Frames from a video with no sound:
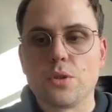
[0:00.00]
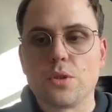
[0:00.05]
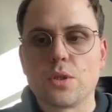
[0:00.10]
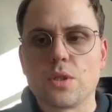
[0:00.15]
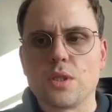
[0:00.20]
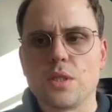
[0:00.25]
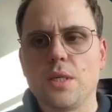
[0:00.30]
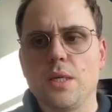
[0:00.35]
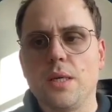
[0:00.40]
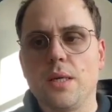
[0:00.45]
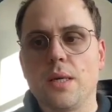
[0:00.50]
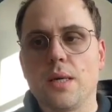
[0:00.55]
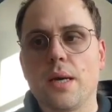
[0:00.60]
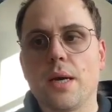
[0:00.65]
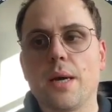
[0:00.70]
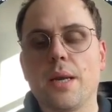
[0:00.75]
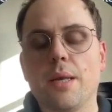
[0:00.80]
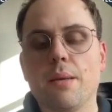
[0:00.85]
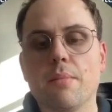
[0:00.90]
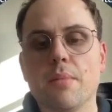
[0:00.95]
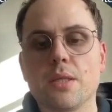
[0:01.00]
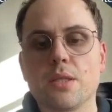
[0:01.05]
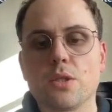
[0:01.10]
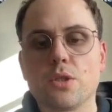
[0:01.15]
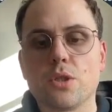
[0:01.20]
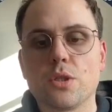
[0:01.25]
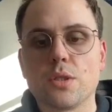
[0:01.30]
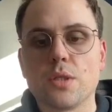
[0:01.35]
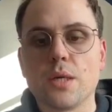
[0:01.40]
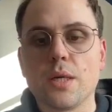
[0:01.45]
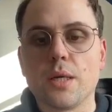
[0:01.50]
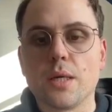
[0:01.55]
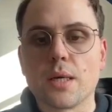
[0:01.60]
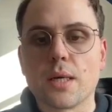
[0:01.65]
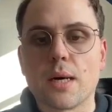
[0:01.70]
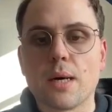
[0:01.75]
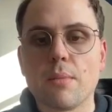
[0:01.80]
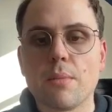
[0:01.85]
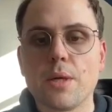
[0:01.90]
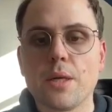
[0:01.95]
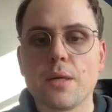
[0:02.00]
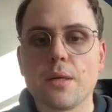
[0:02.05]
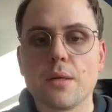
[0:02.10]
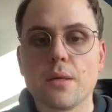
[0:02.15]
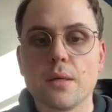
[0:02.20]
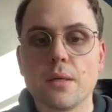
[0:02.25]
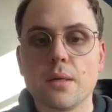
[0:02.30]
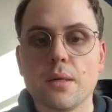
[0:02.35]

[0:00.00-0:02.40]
see any messages incoming